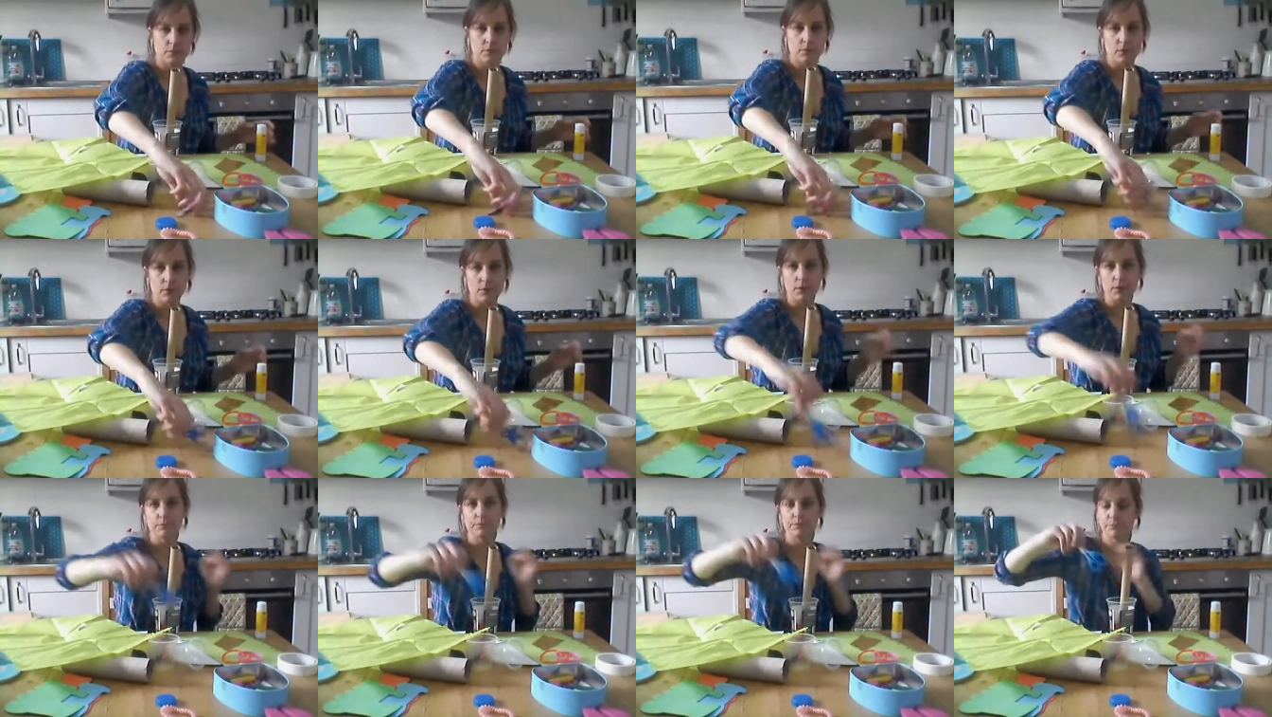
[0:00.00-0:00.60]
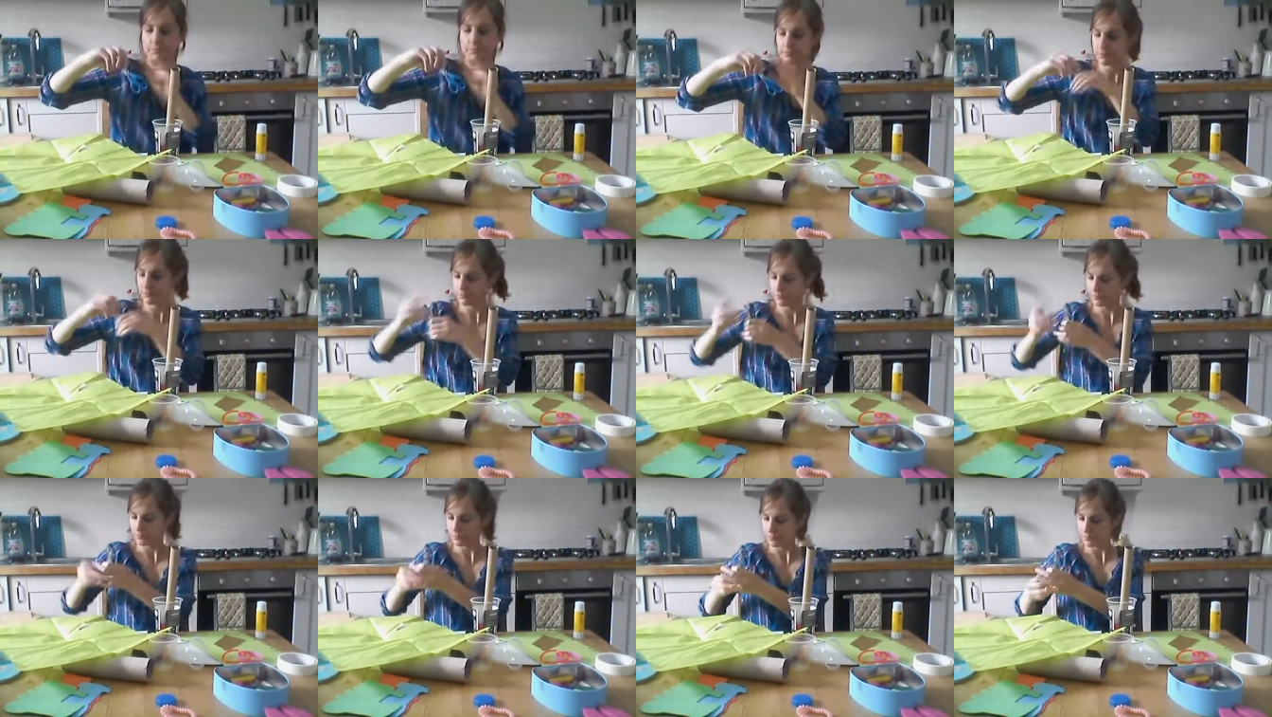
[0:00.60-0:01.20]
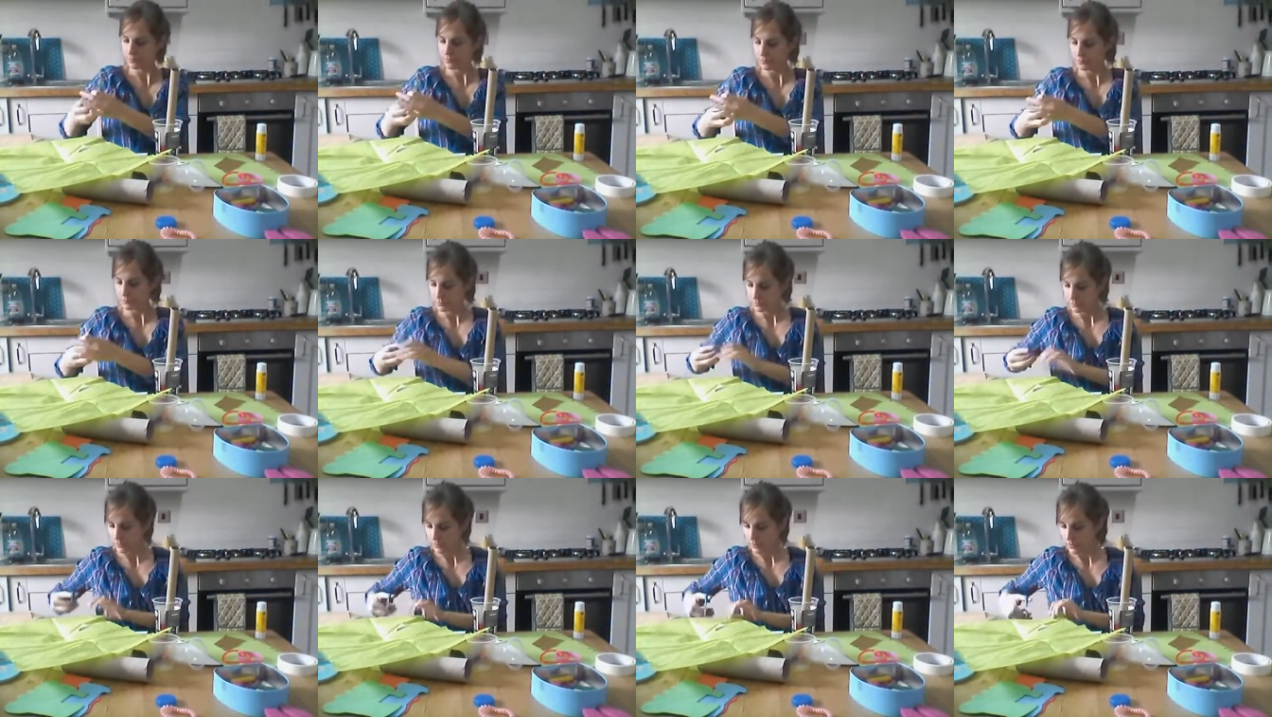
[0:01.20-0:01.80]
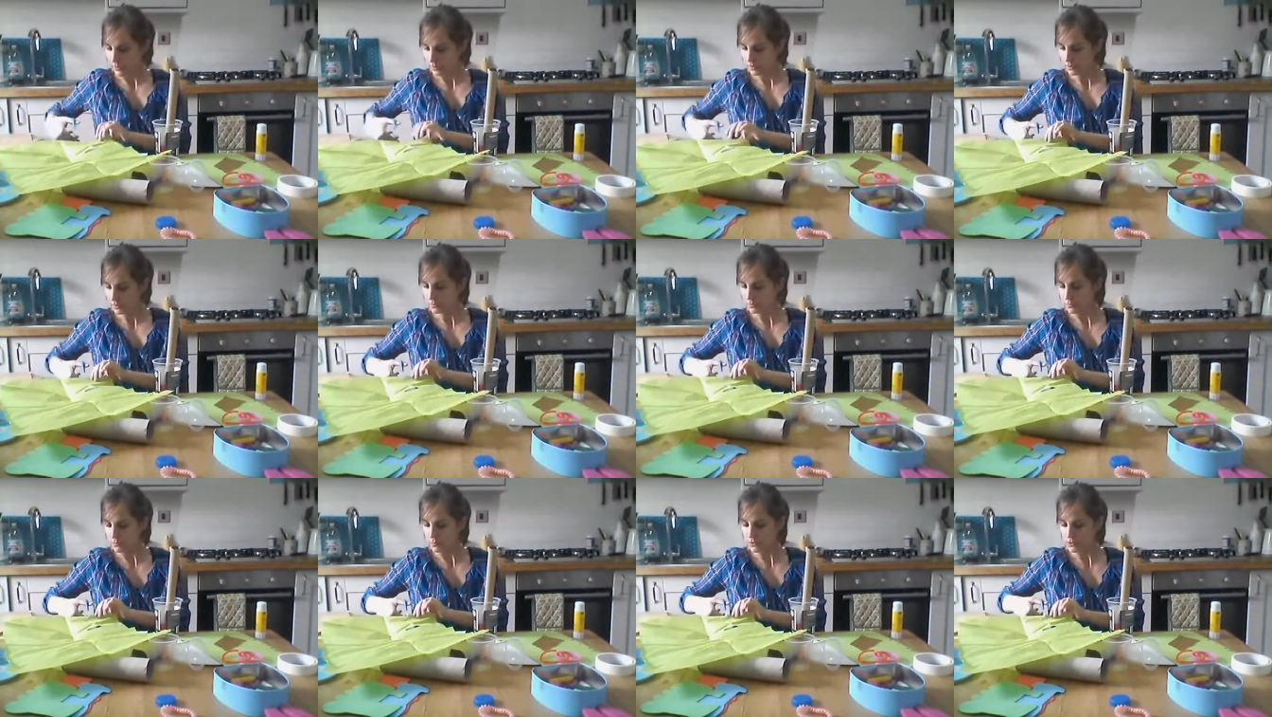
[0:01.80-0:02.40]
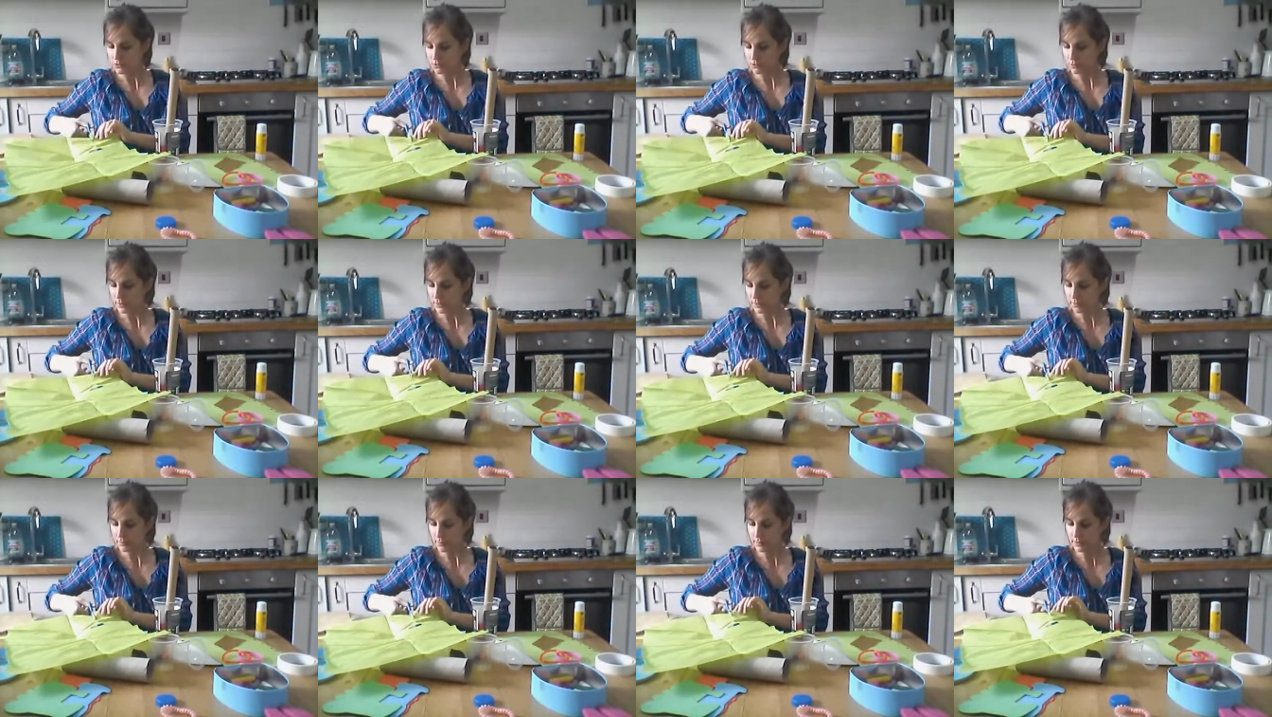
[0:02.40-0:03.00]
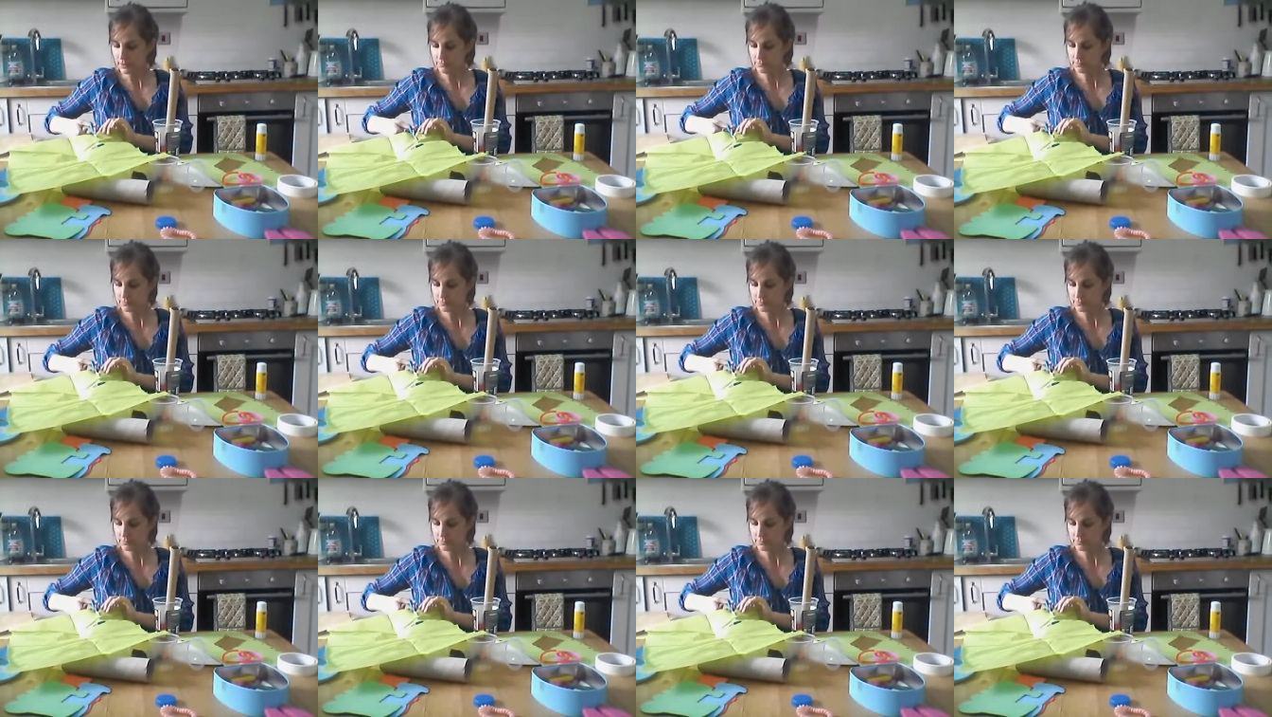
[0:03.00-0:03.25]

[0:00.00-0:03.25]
So I'm going to cut some tissue paper.